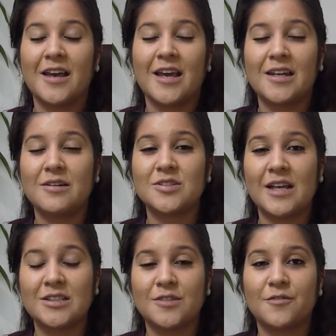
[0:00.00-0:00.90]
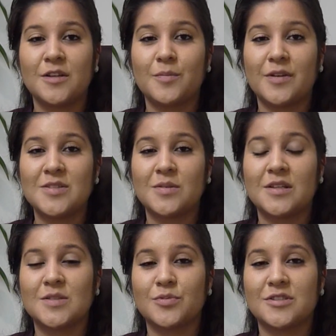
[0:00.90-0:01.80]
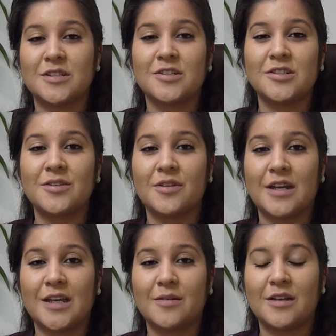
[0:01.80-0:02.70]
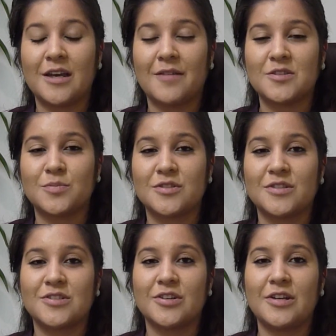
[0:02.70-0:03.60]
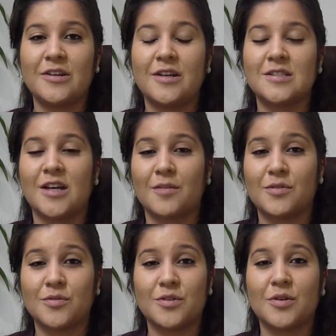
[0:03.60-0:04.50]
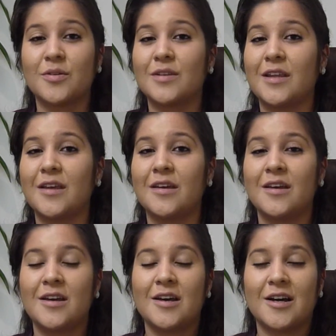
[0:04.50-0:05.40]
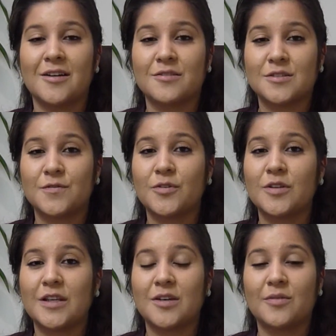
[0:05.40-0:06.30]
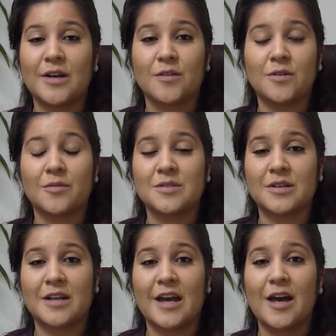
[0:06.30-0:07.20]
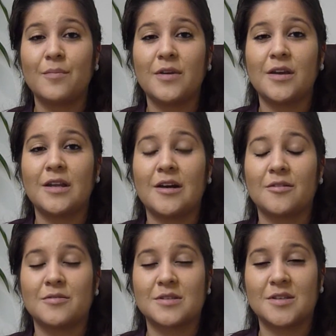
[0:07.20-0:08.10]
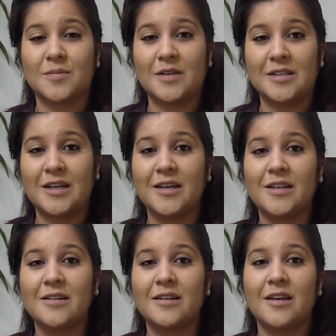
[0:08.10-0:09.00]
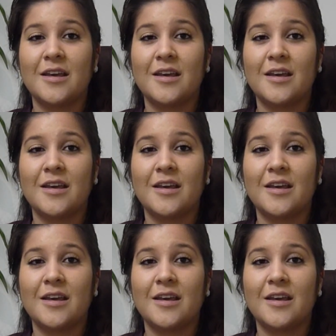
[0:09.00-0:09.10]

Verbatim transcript: And I was actually really pleased with his procedure. When I came to have his procedure here, he talked me through the whole thing. I was fully aware of what was going to happen, how it was going to be done.